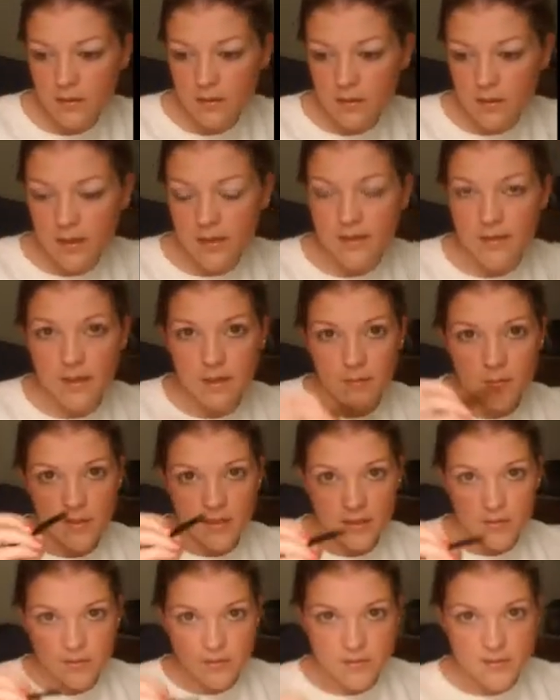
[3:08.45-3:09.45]
And then I'm going
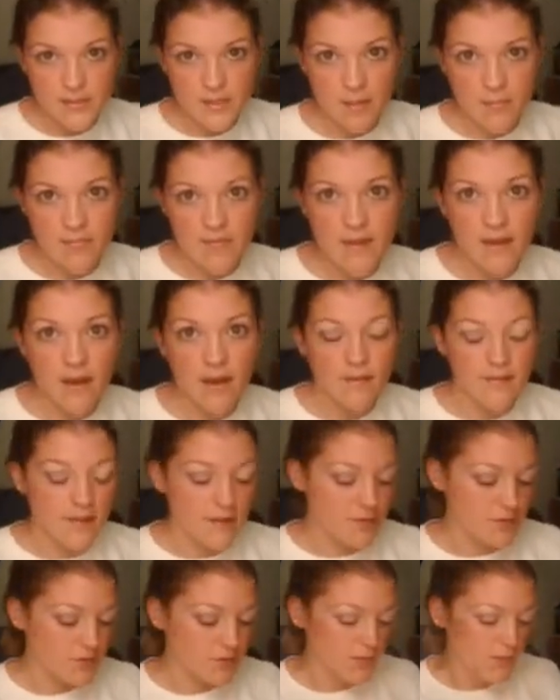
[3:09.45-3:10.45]
to do the same thing on the
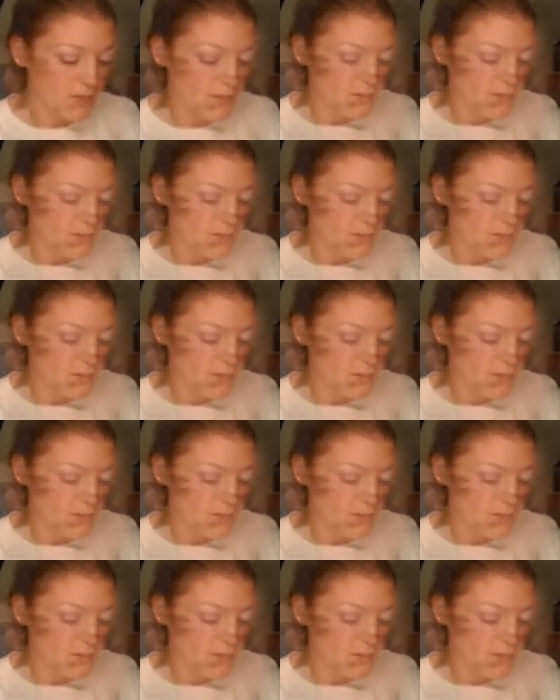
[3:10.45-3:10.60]
other side.